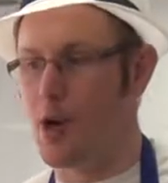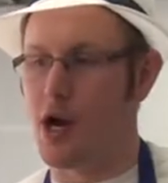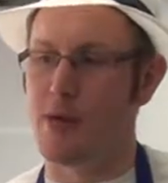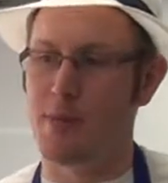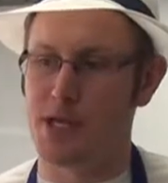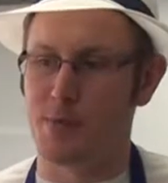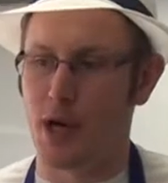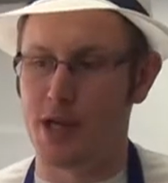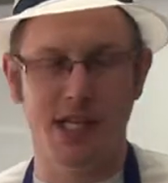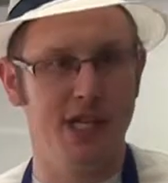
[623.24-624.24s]
buy the mince
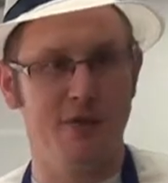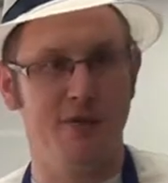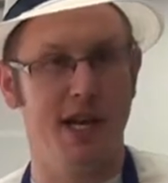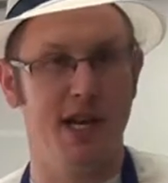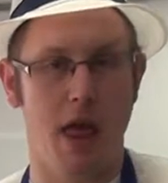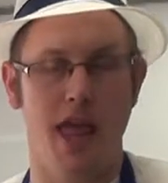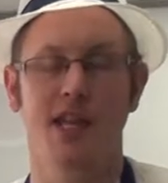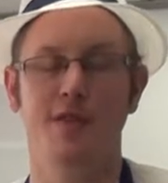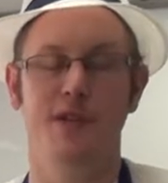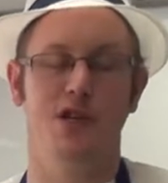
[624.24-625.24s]
pies individually,
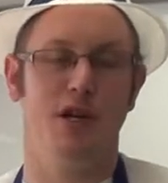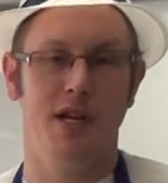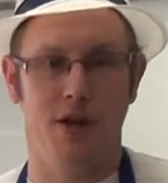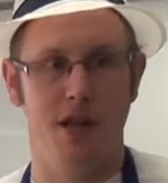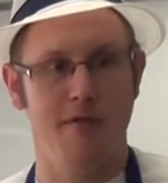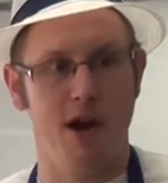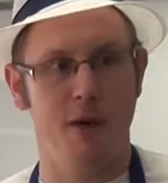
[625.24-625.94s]
individually on their